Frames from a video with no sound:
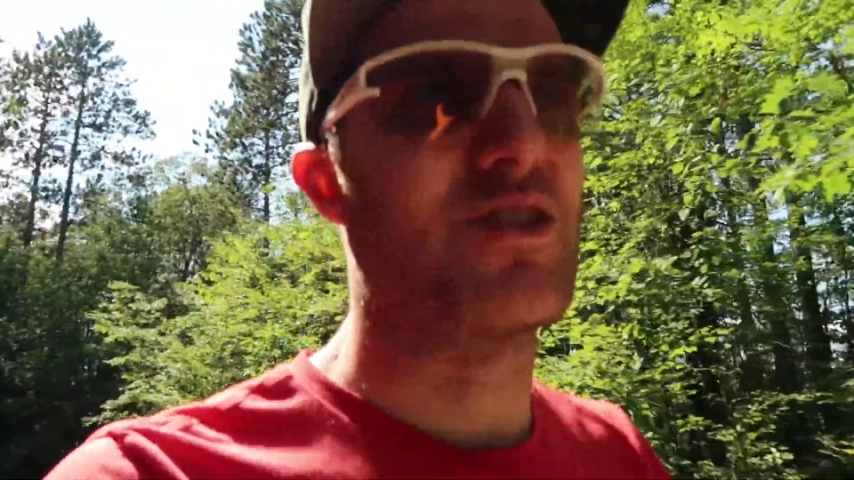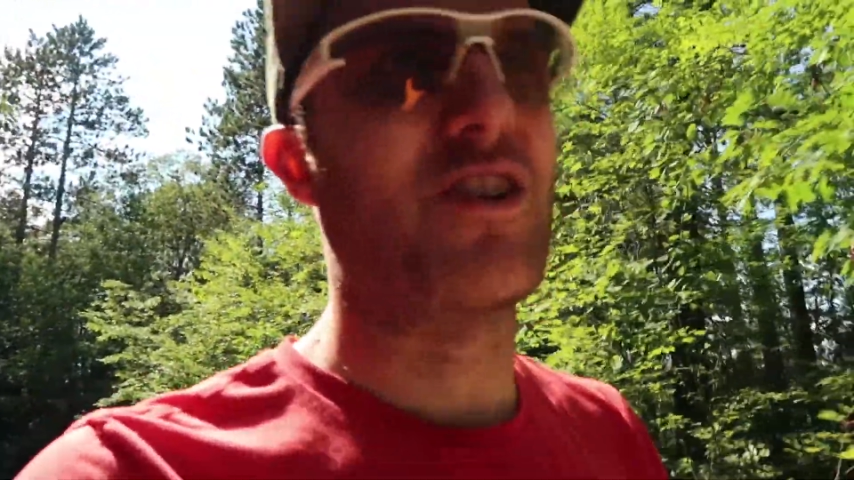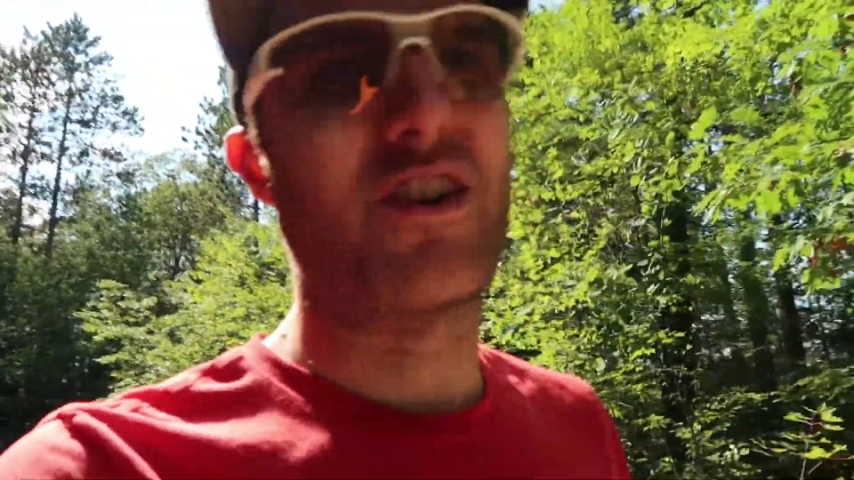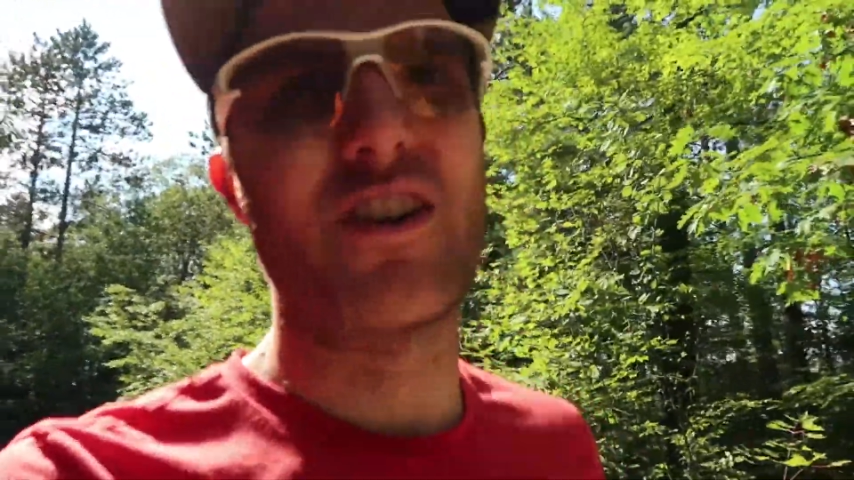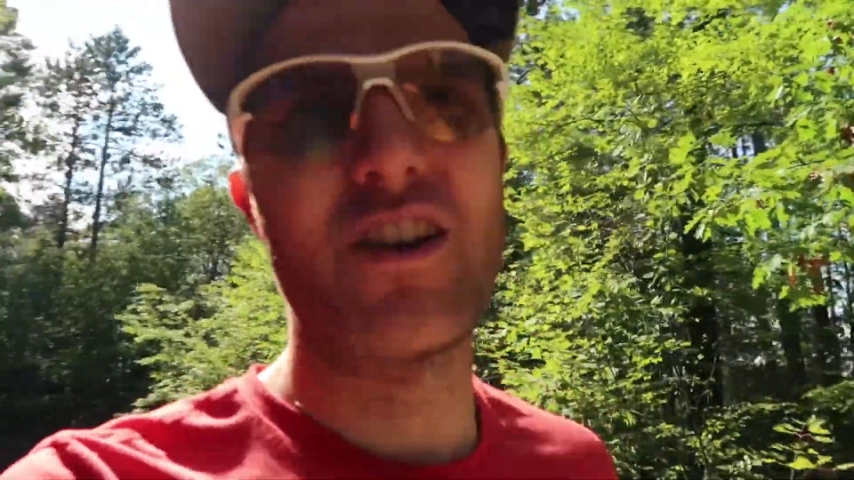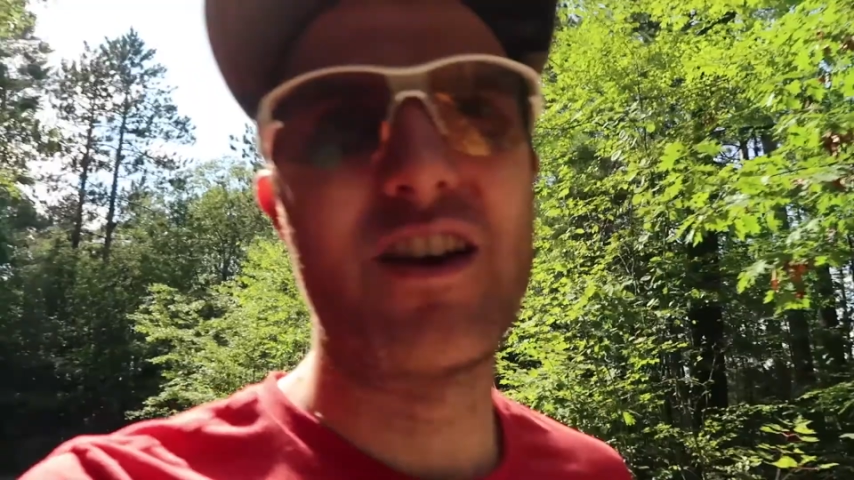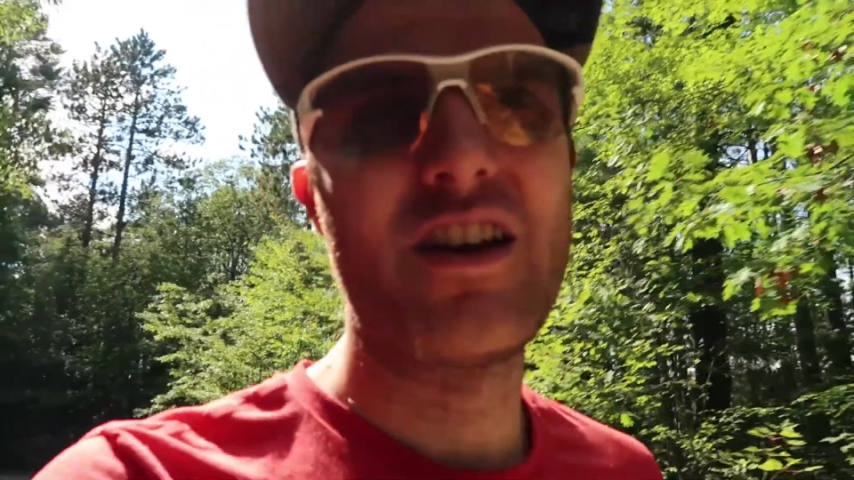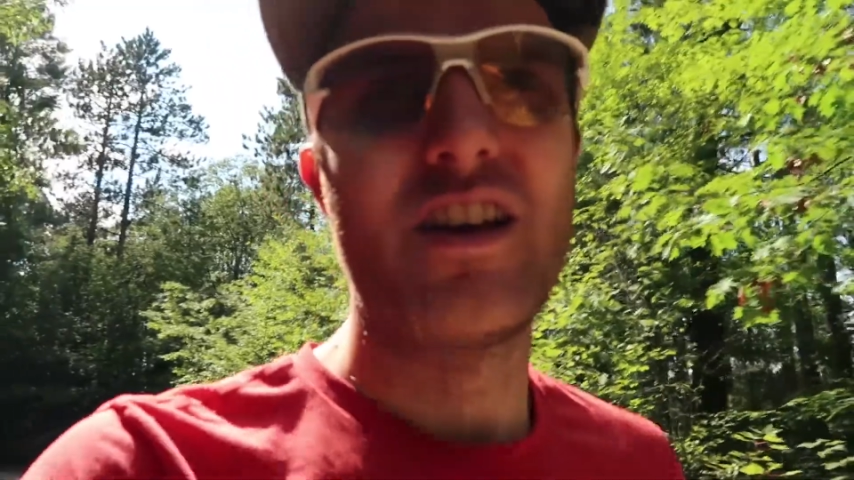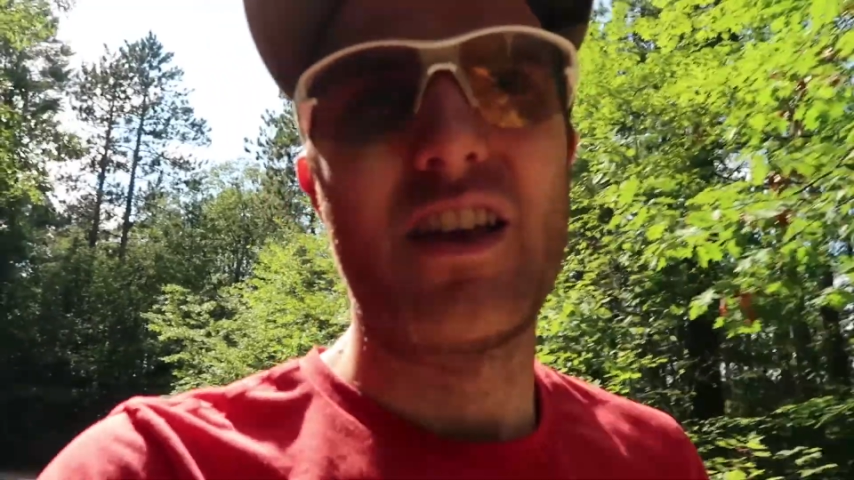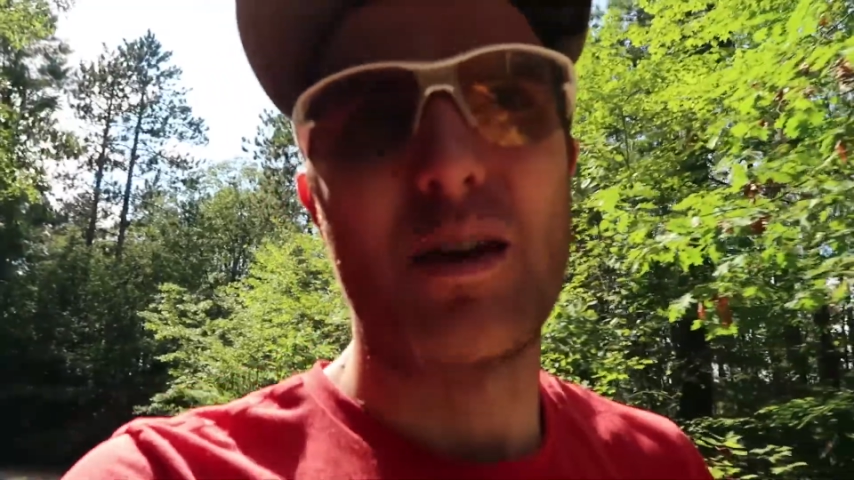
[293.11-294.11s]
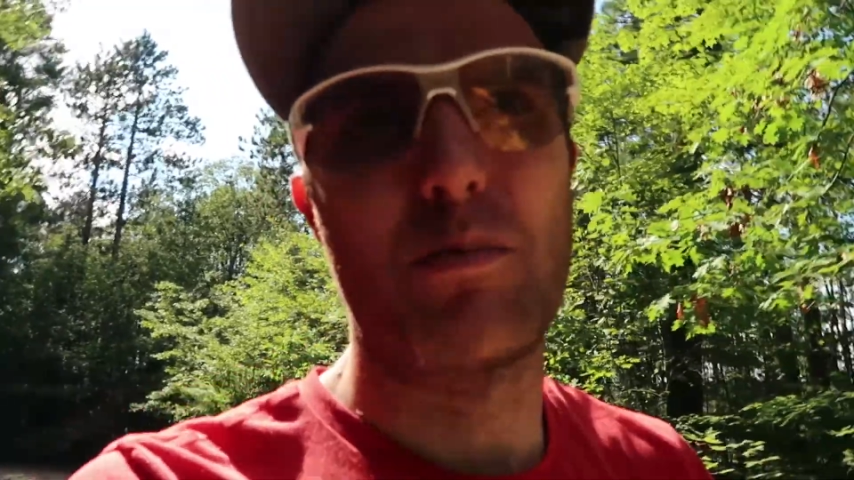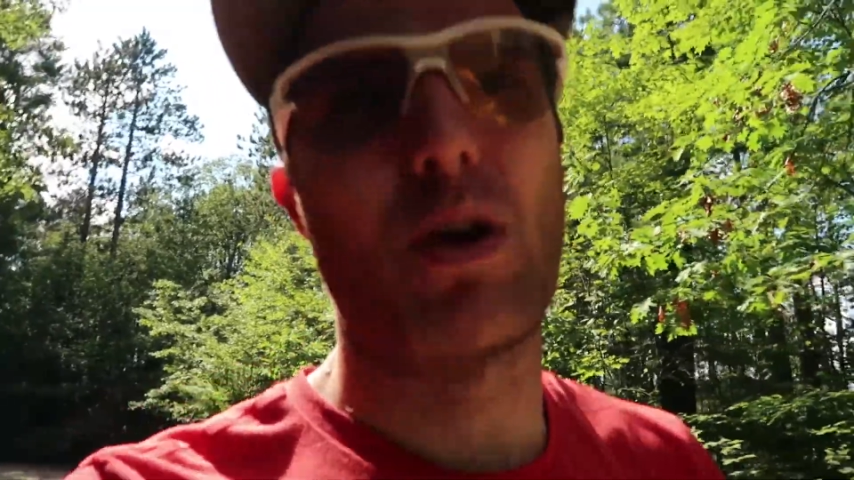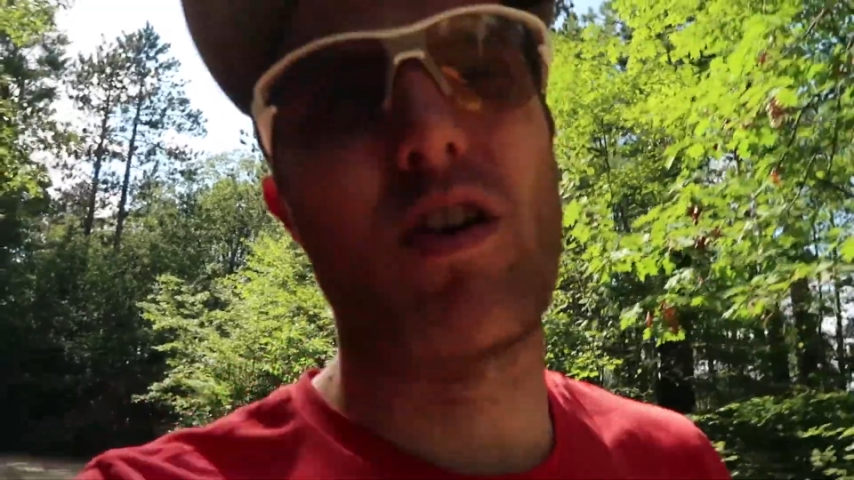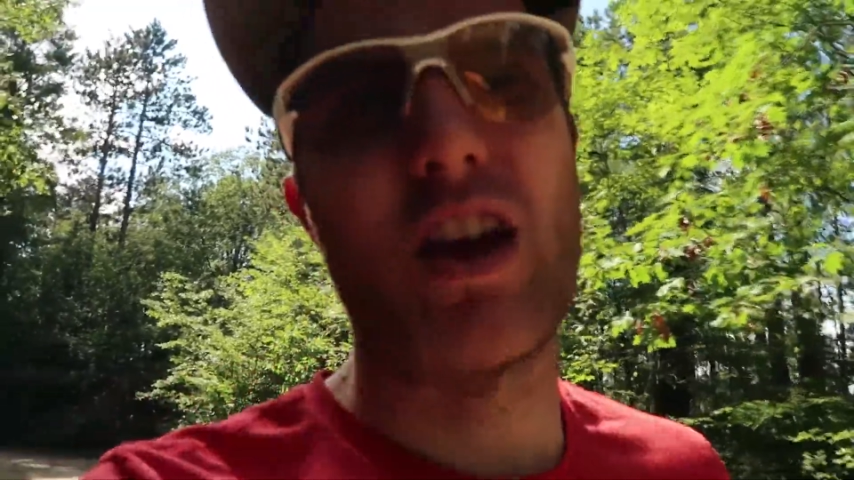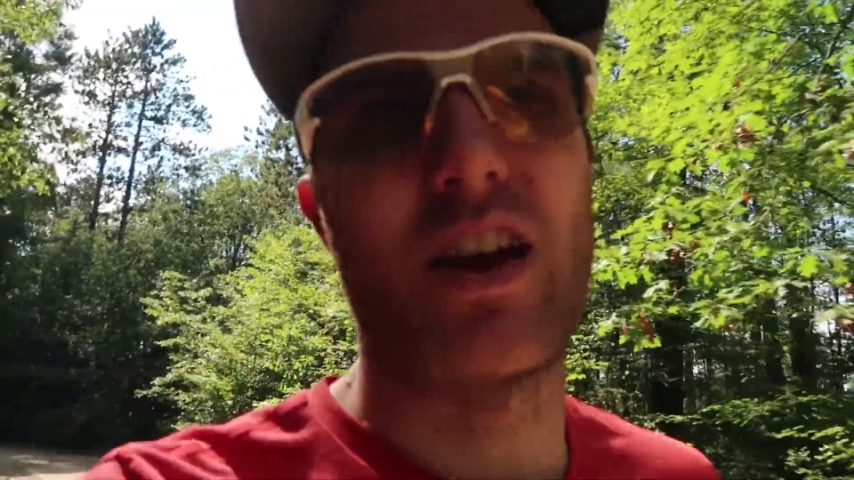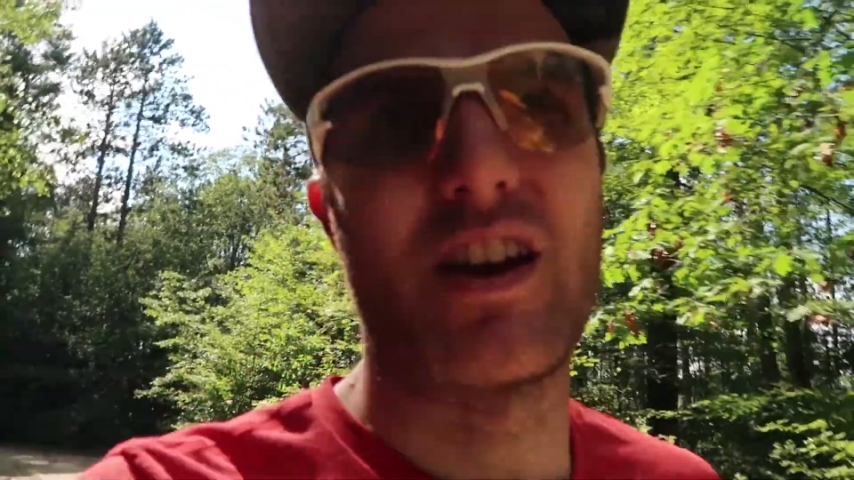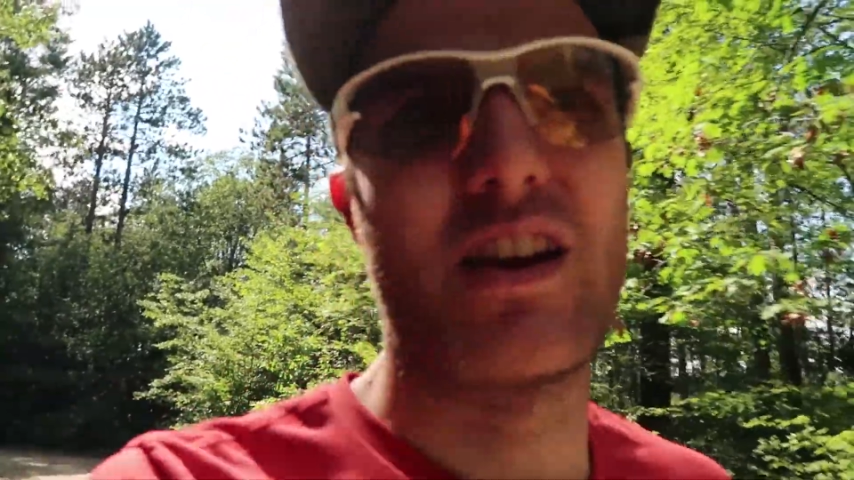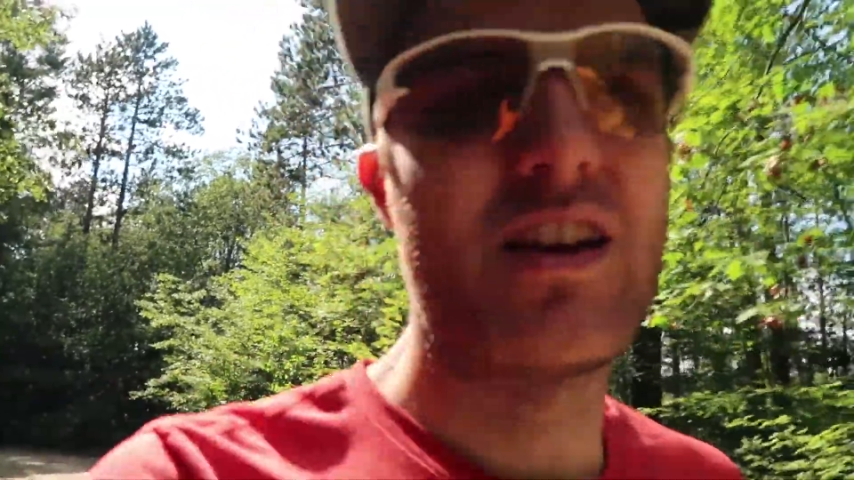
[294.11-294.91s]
or bury it,